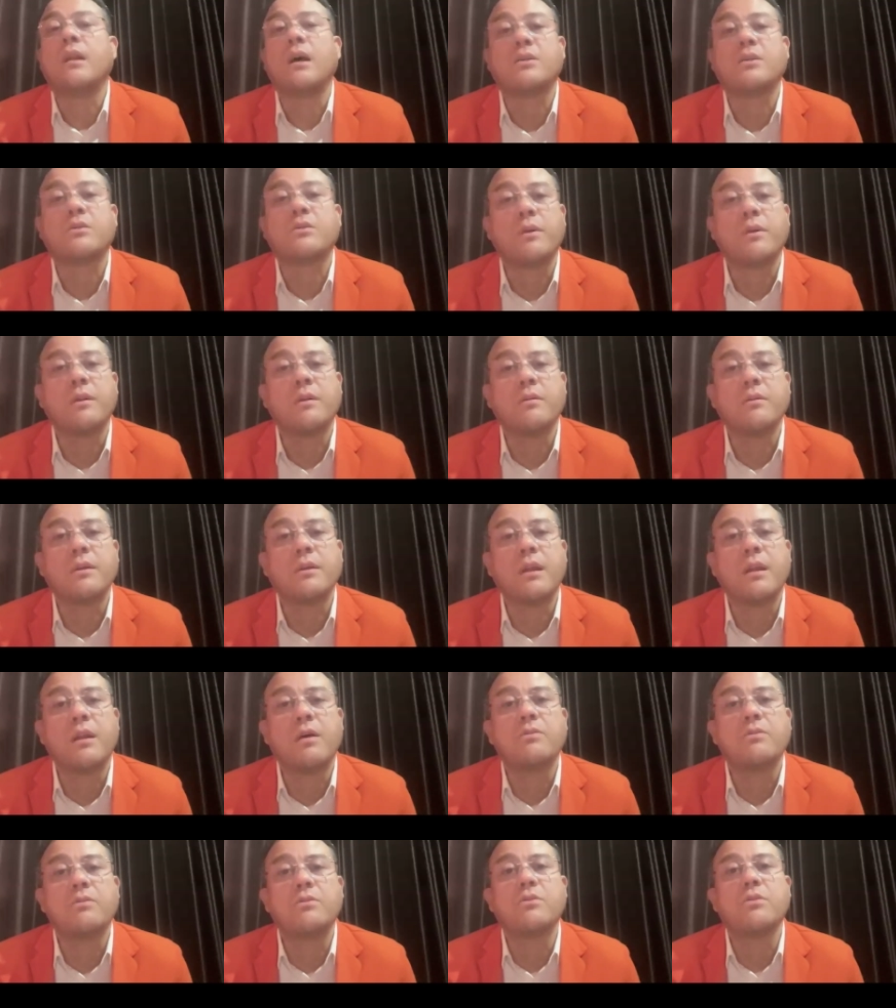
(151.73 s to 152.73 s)
Last week it
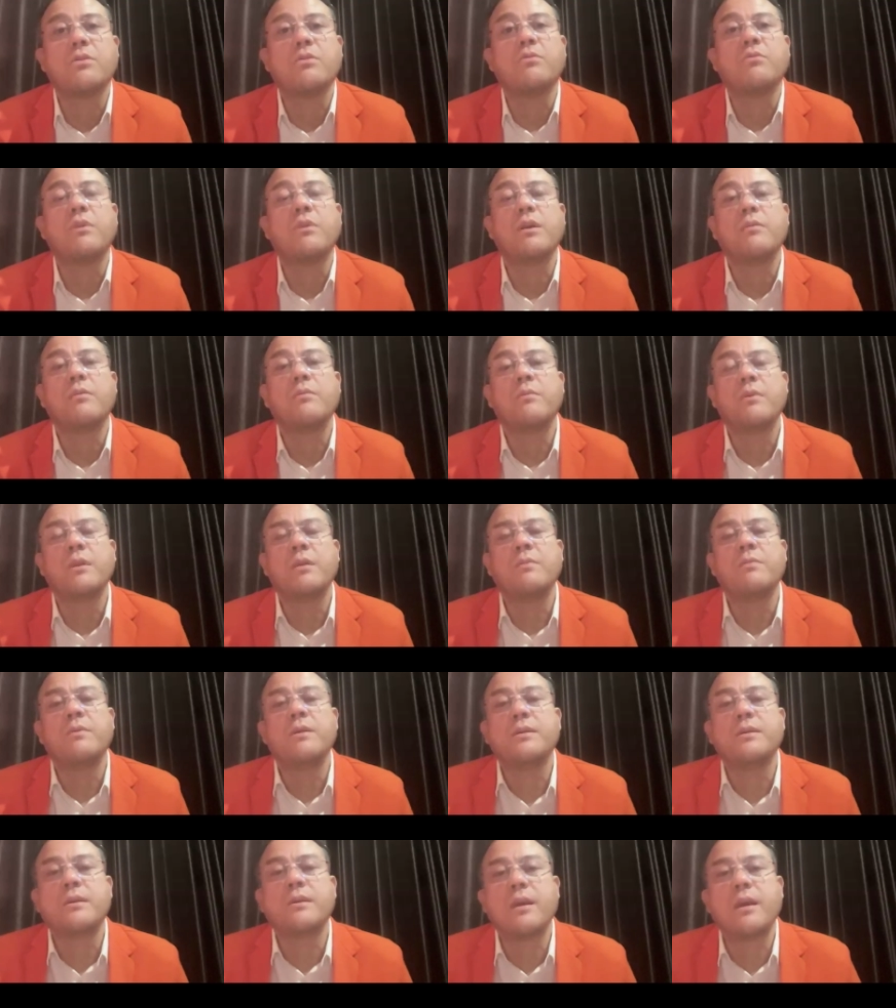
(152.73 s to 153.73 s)
was announced. So
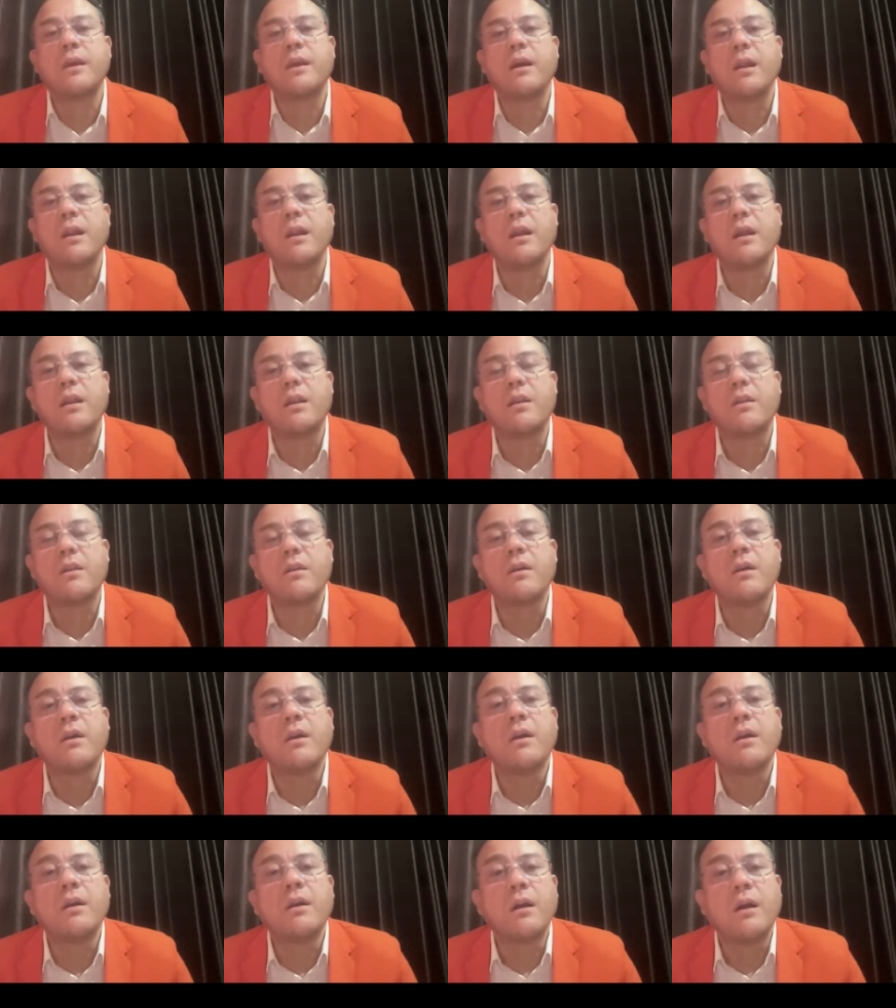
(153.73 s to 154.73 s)
we seeing a
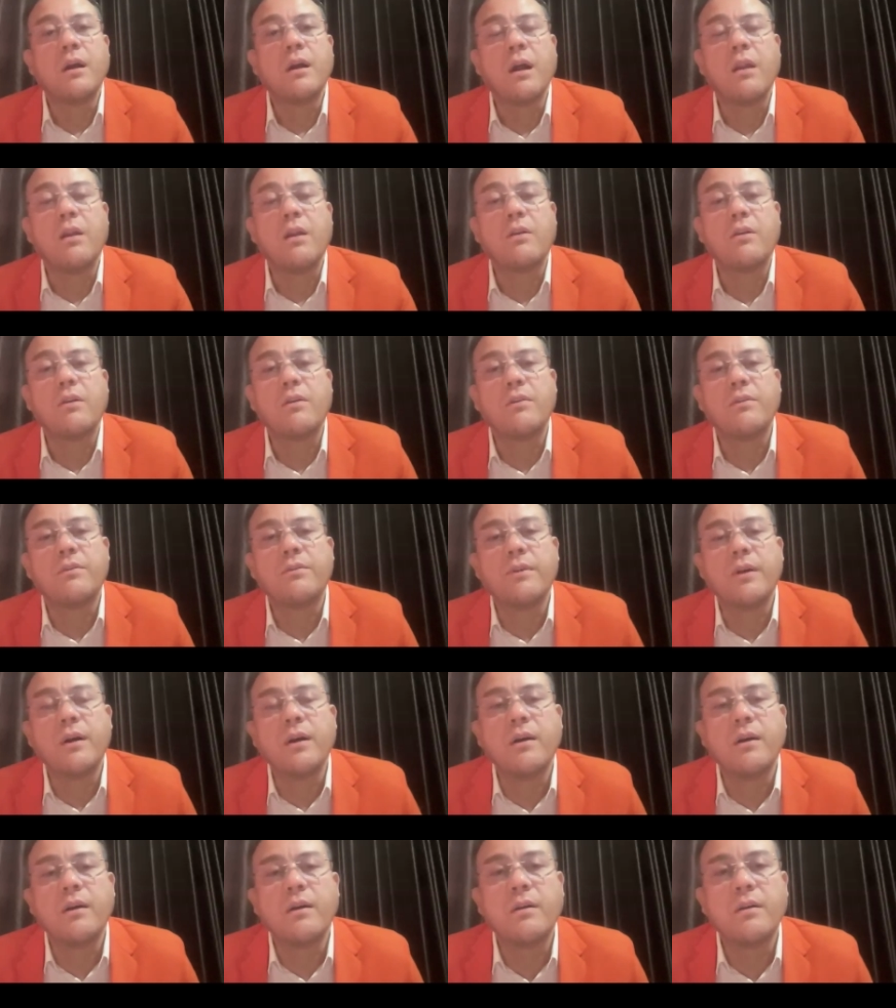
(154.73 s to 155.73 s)
lot
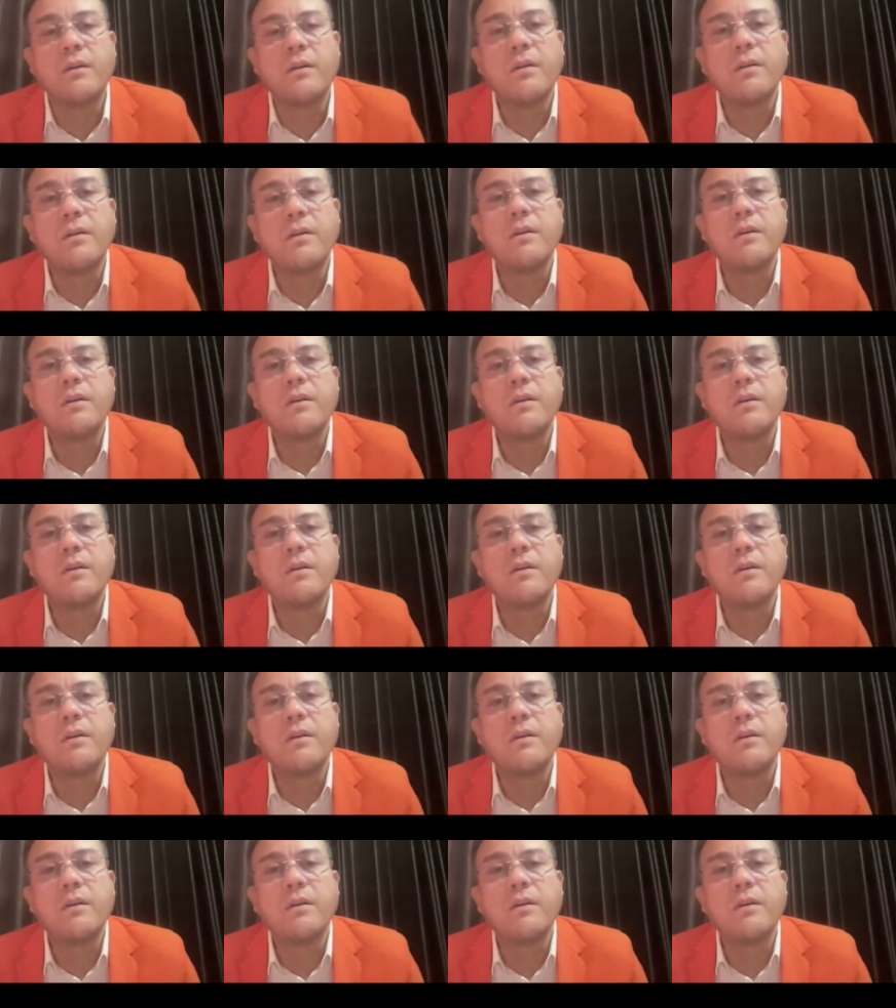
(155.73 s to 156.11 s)
of